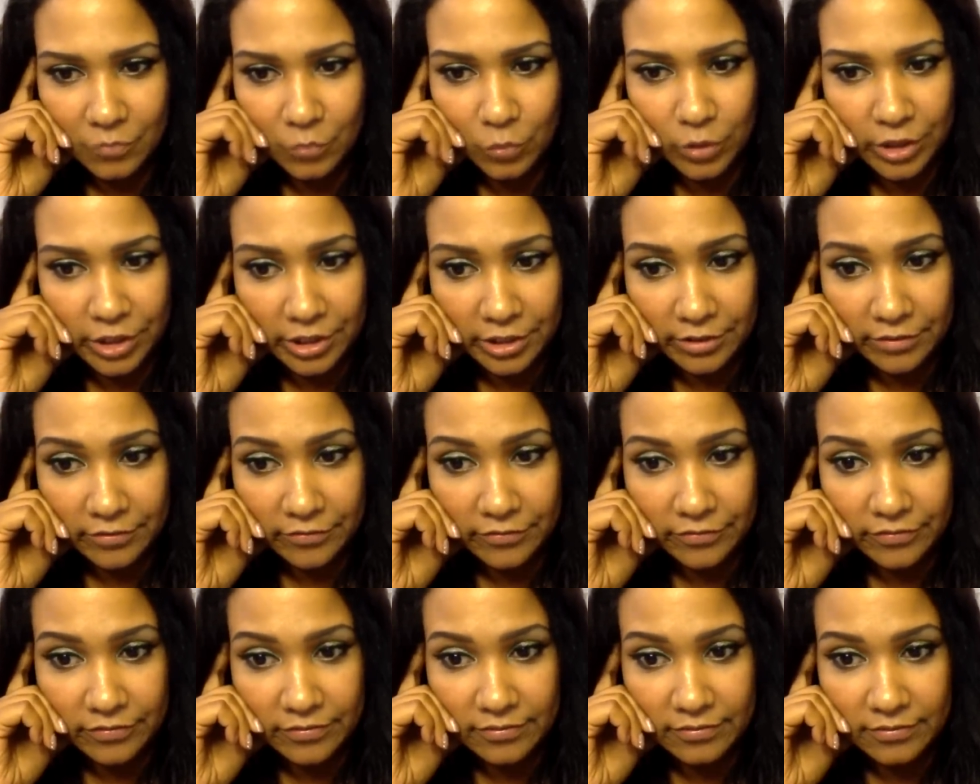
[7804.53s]
What
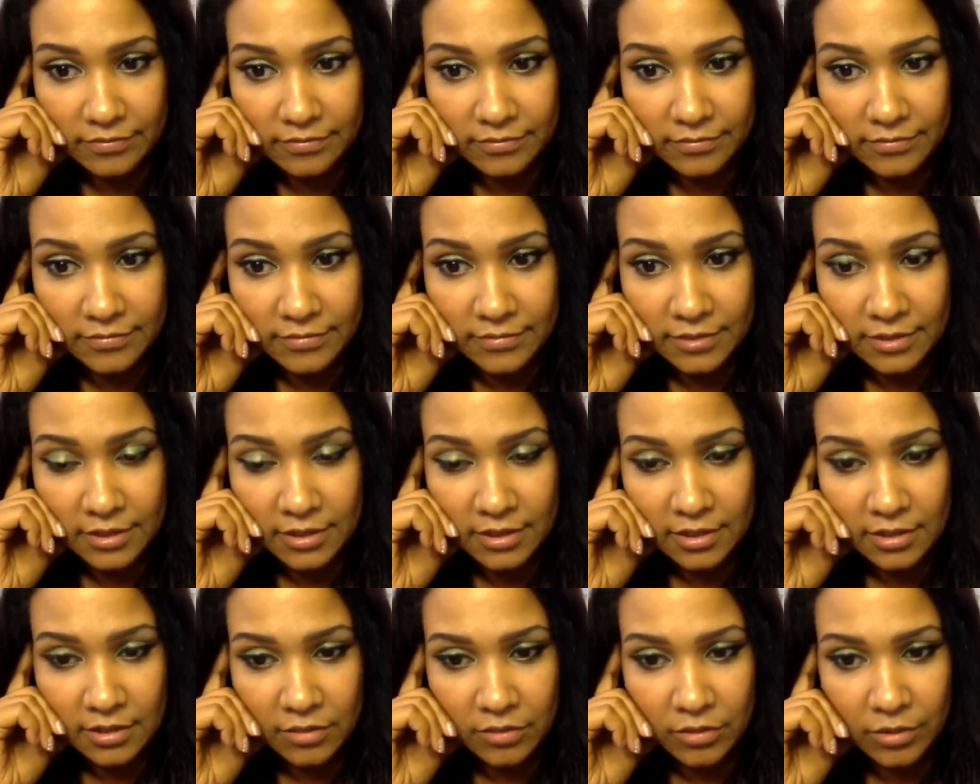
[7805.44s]
if?
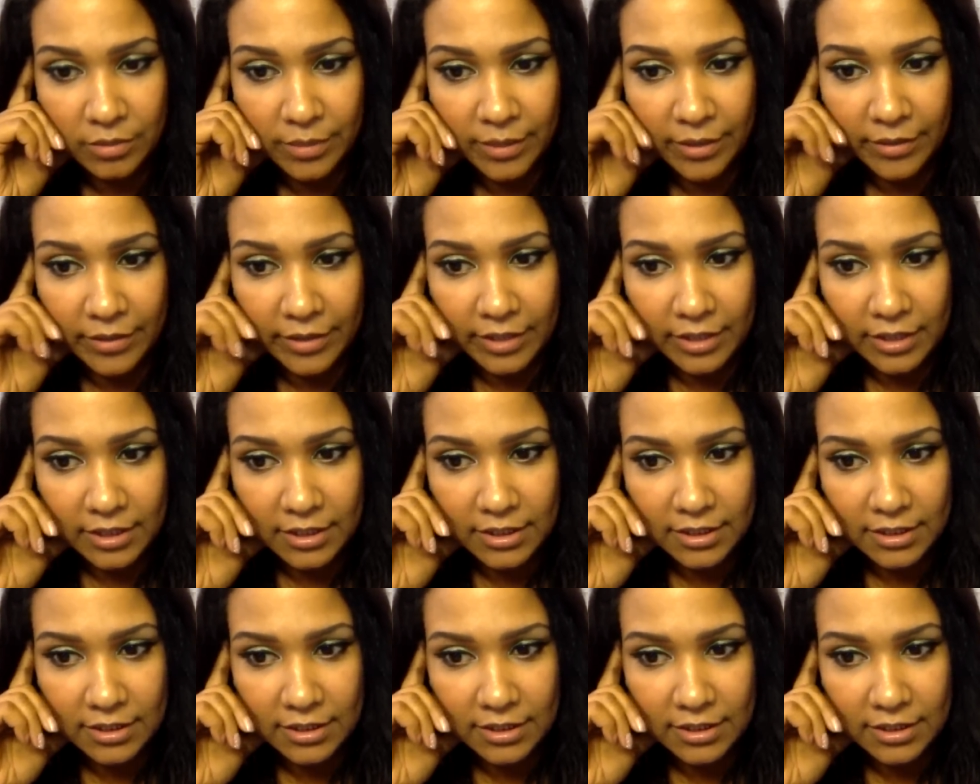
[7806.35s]
What about it?